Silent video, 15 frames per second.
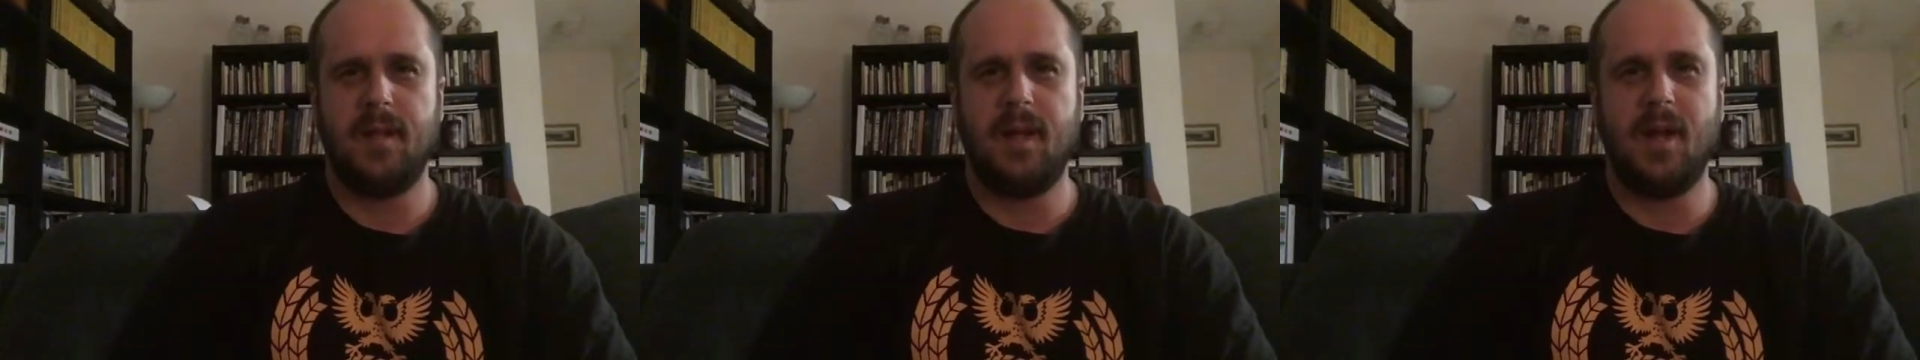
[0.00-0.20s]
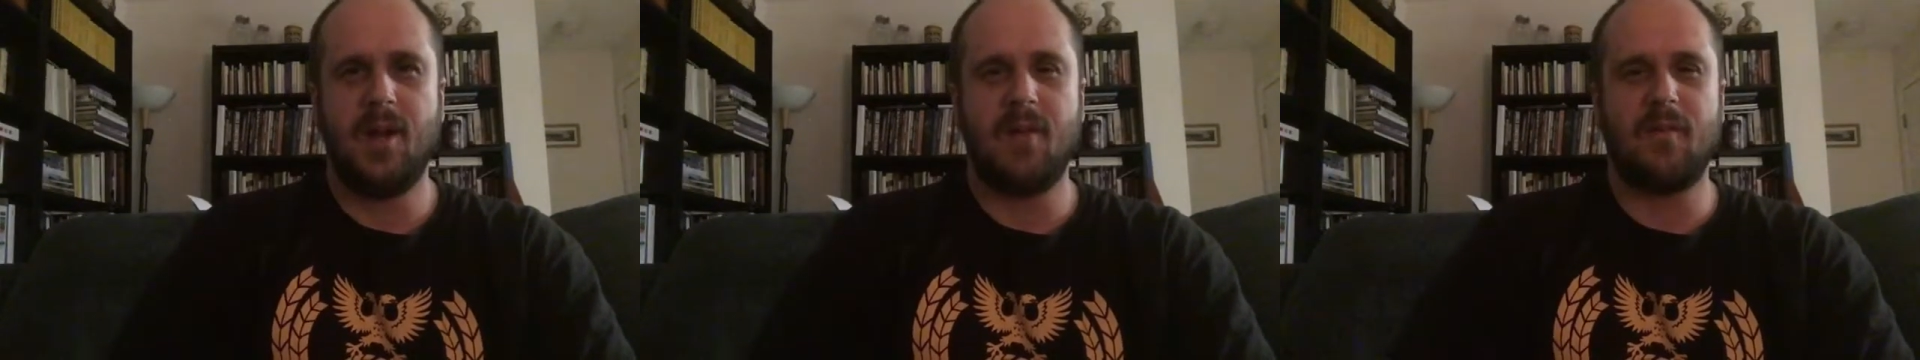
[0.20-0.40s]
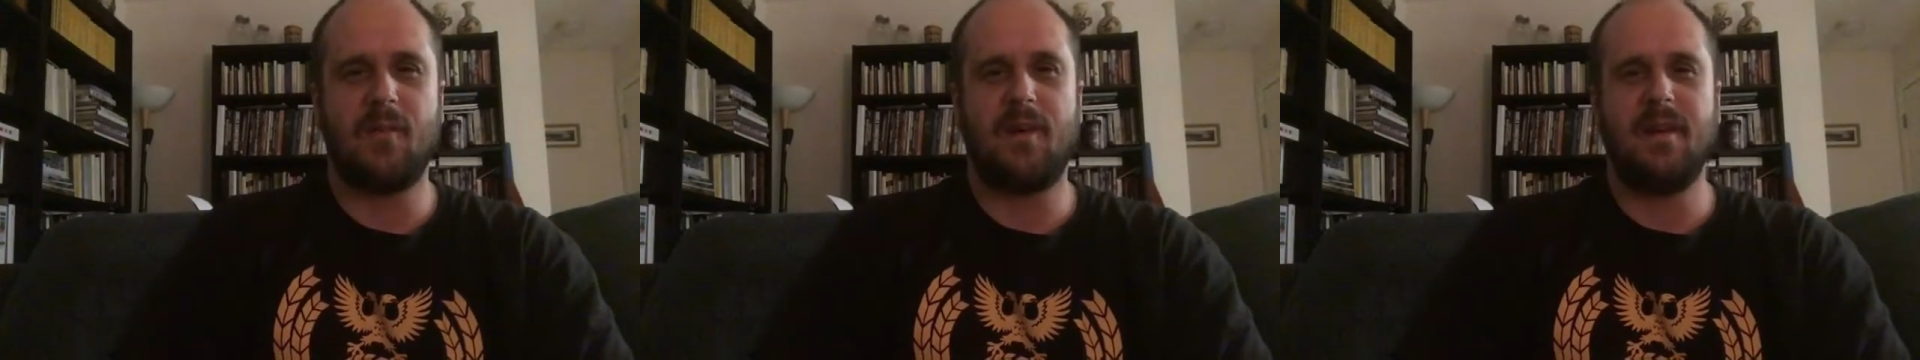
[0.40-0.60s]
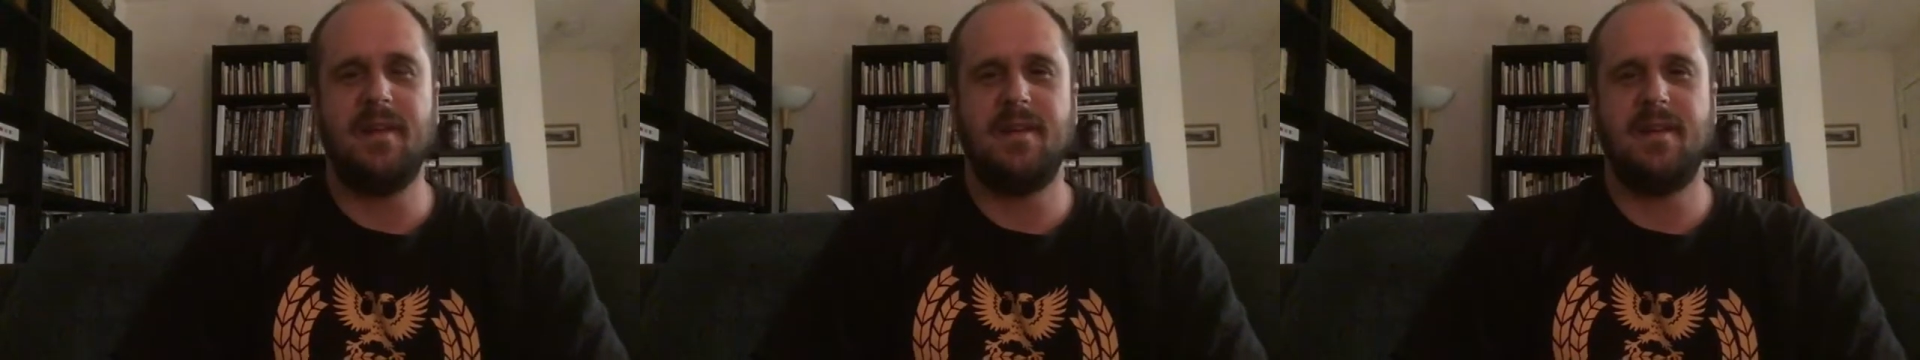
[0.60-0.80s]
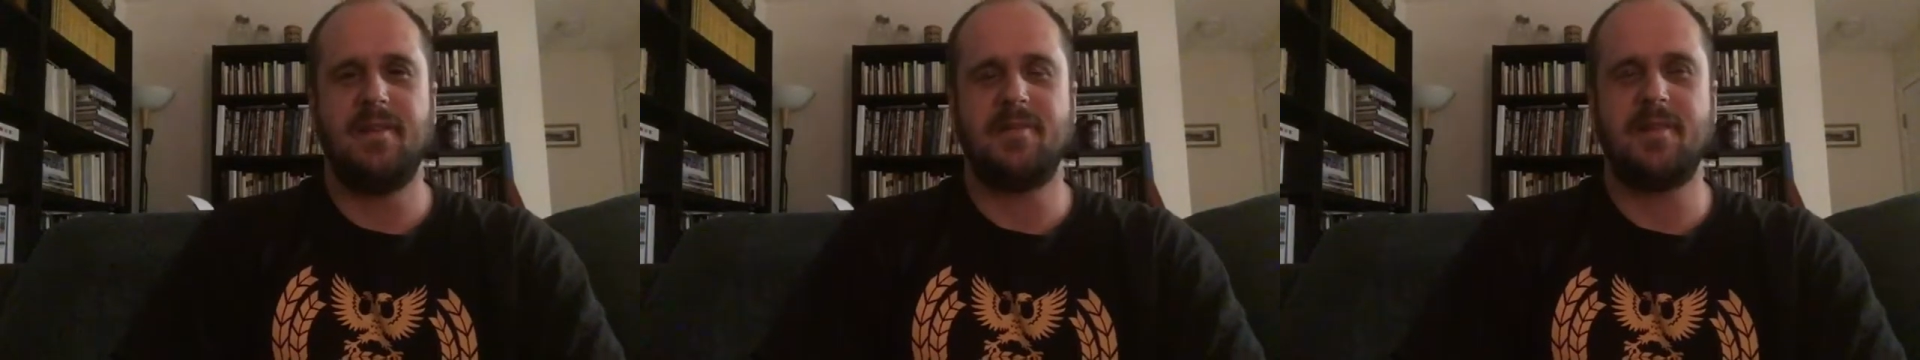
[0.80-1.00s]
Hello
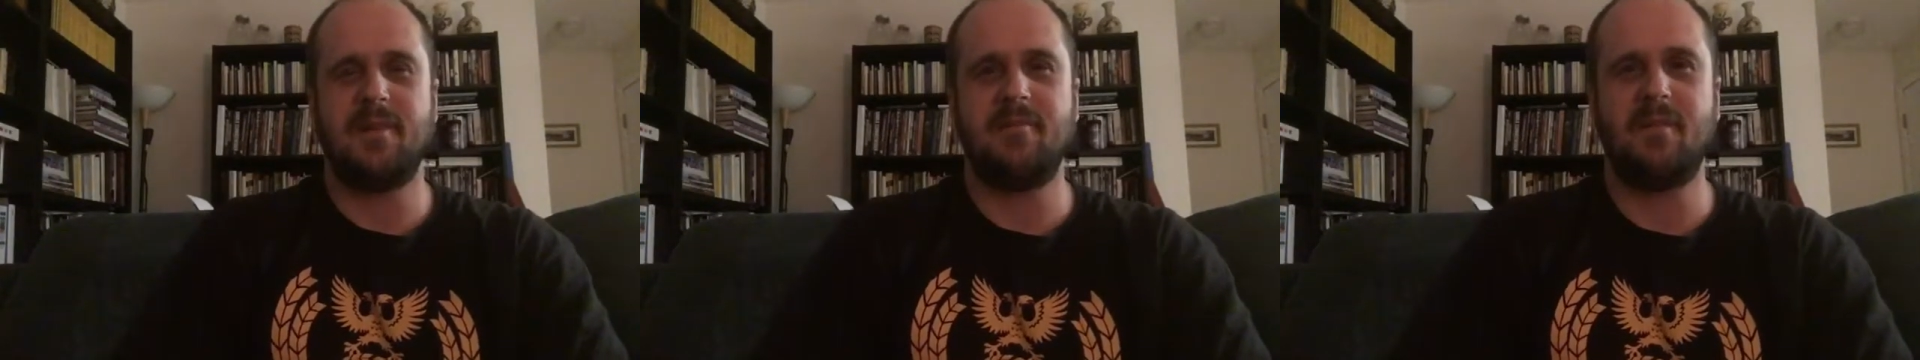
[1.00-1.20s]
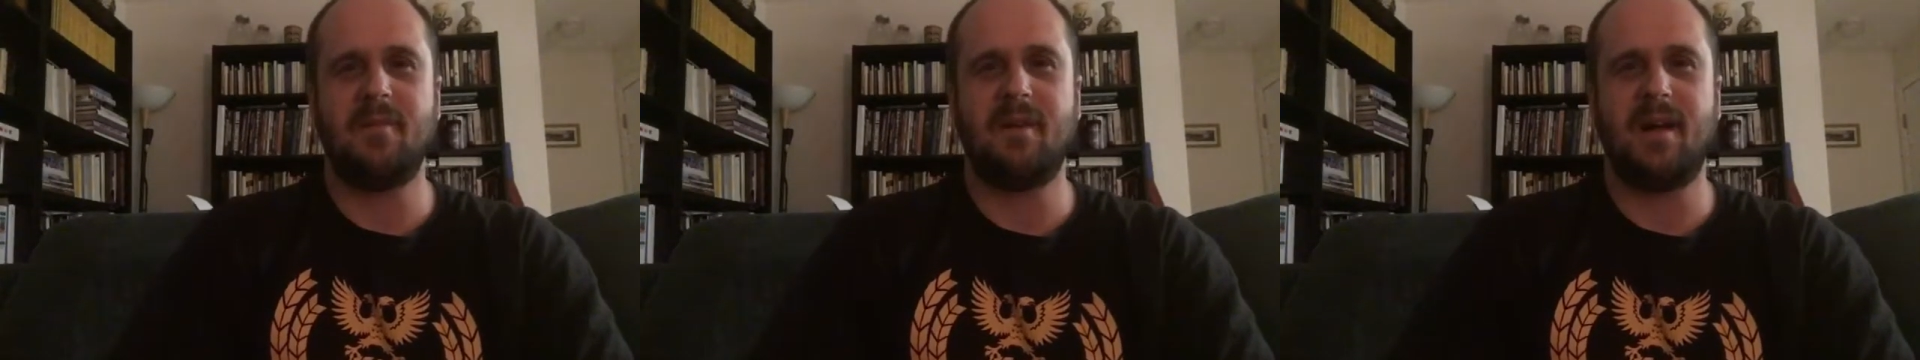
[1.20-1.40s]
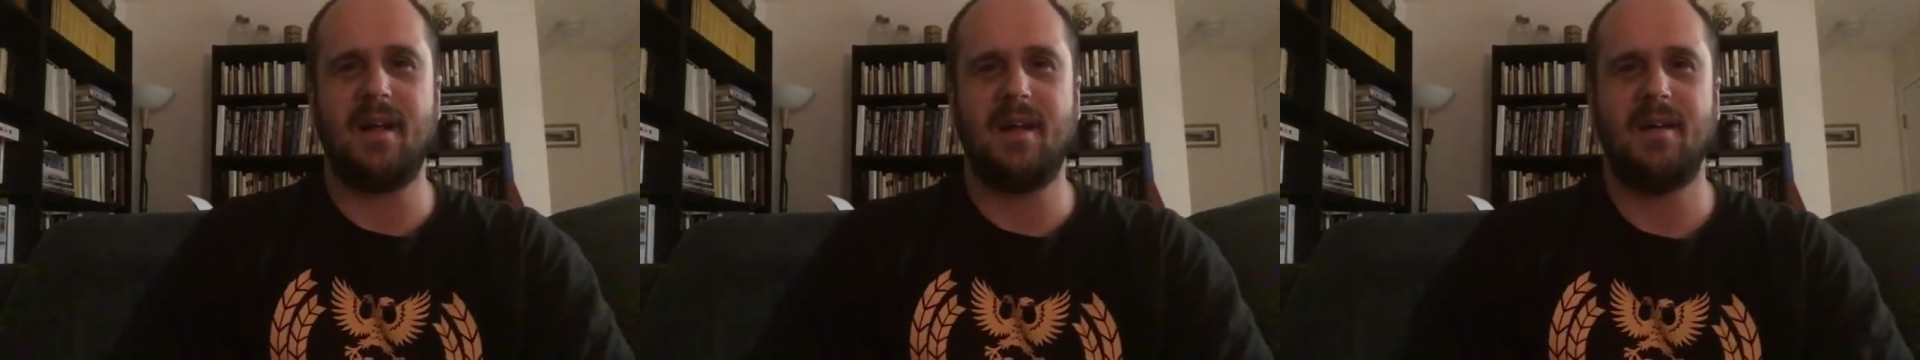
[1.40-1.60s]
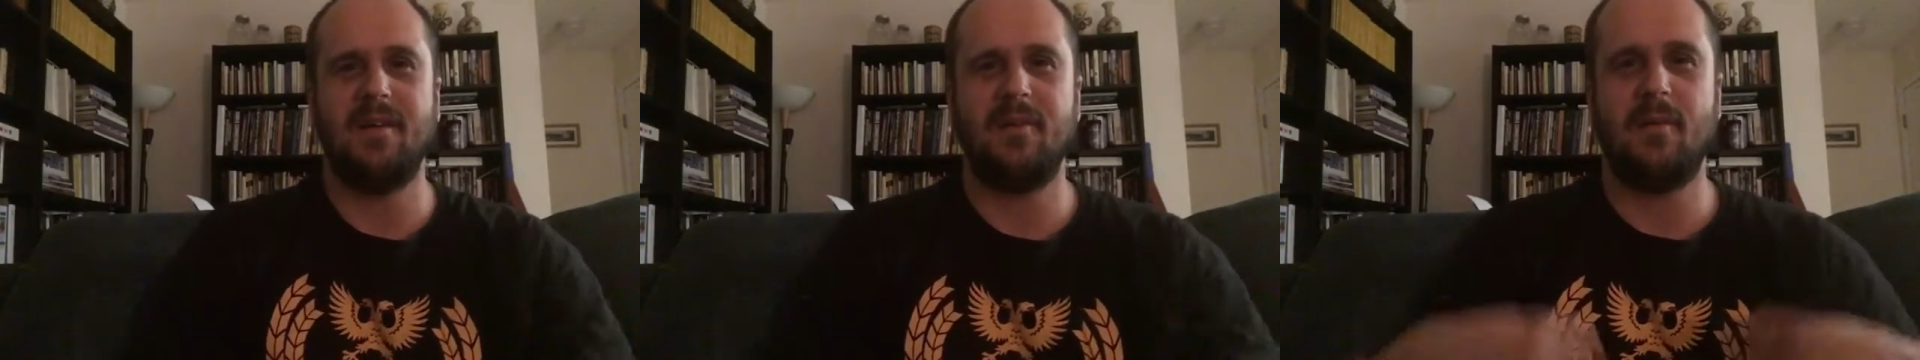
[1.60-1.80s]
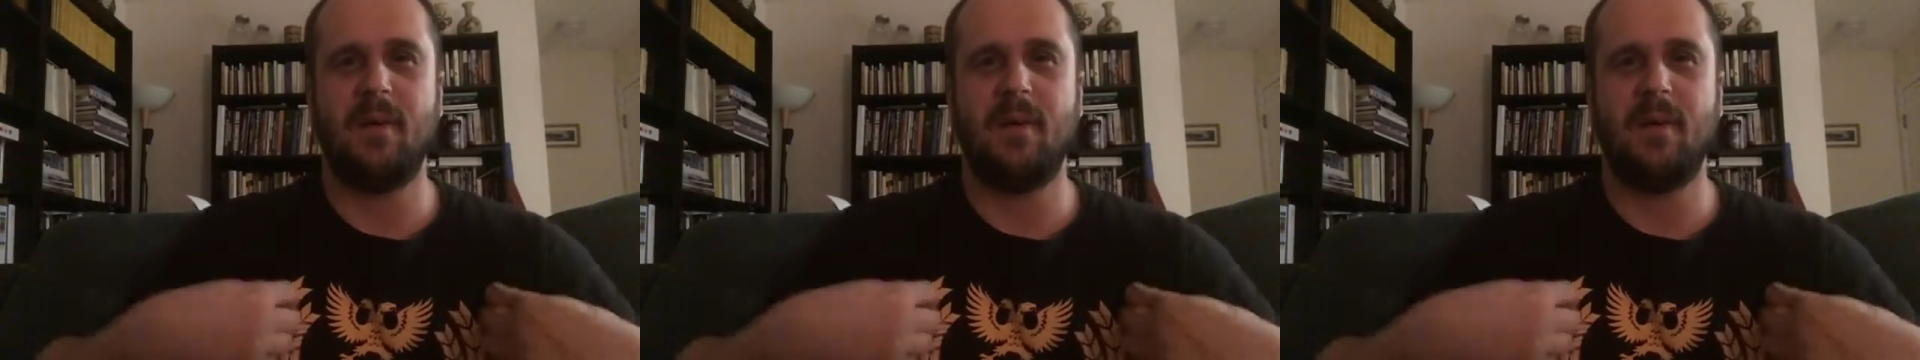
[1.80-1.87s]
everyone, Jared Mumma here,